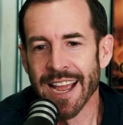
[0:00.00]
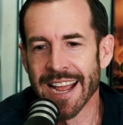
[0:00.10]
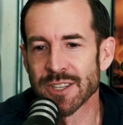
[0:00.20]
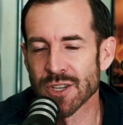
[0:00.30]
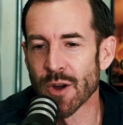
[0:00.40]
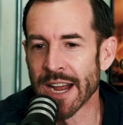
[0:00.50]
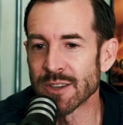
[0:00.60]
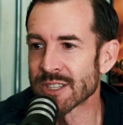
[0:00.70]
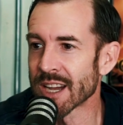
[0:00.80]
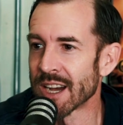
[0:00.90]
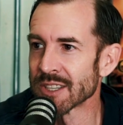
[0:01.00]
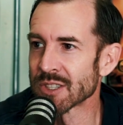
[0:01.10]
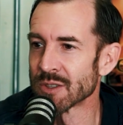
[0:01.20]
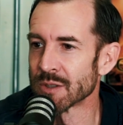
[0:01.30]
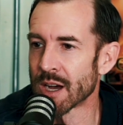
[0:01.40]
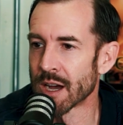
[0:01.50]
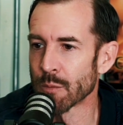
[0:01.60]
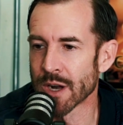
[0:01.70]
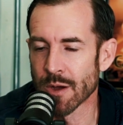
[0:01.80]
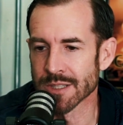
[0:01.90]
And so I used to
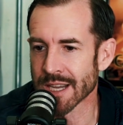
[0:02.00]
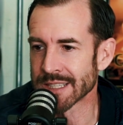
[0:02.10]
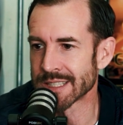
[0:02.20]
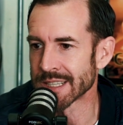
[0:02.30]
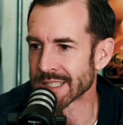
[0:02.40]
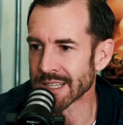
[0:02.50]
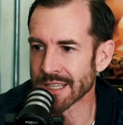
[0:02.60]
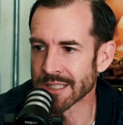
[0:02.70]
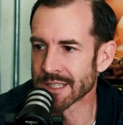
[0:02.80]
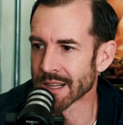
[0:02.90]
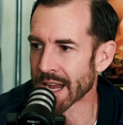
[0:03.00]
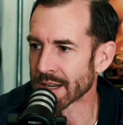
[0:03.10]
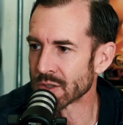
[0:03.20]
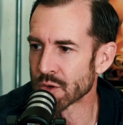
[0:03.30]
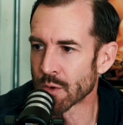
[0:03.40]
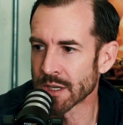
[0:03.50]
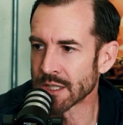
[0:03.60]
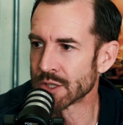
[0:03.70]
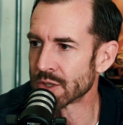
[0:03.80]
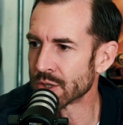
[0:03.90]
hustle when I was like 16 to like
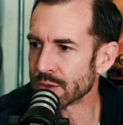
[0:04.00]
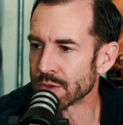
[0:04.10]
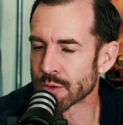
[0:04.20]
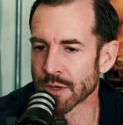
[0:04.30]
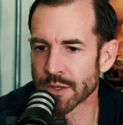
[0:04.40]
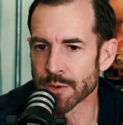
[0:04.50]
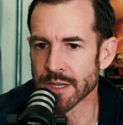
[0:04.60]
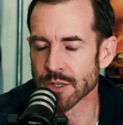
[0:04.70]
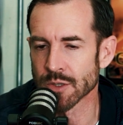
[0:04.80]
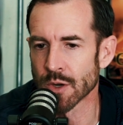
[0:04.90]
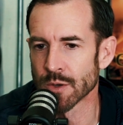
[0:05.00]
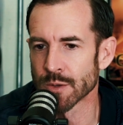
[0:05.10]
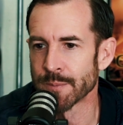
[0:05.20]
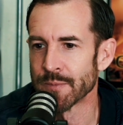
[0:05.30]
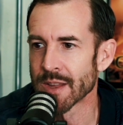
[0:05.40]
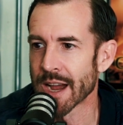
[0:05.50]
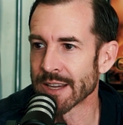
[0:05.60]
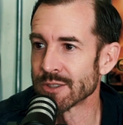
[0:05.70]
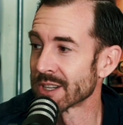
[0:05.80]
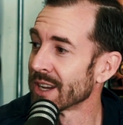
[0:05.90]
22, 23 years old. I
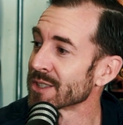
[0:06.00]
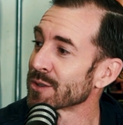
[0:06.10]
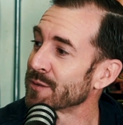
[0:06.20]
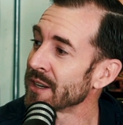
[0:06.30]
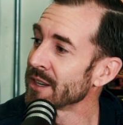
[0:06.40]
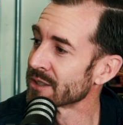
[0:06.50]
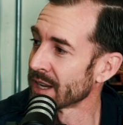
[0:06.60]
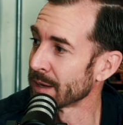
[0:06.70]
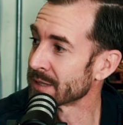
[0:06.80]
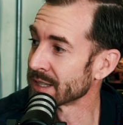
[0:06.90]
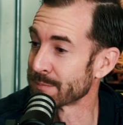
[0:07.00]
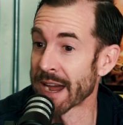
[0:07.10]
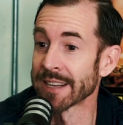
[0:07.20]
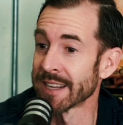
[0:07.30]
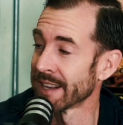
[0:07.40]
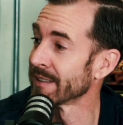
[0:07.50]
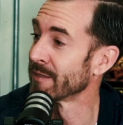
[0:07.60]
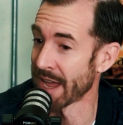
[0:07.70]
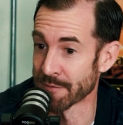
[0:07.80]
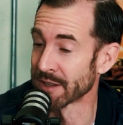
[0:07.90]
used to hustle videotapes because back then
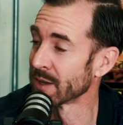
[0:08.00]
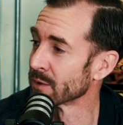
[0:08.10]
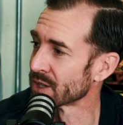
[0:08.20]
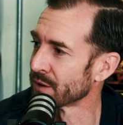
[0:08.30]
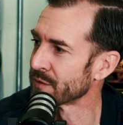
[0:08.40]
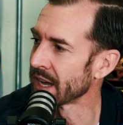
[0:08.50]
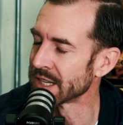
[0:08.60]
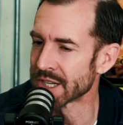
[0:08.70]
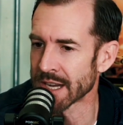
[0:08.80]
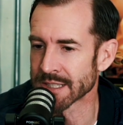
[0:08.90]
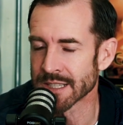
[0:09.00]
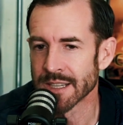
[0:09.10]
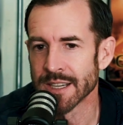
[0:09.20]
everything was on VHS.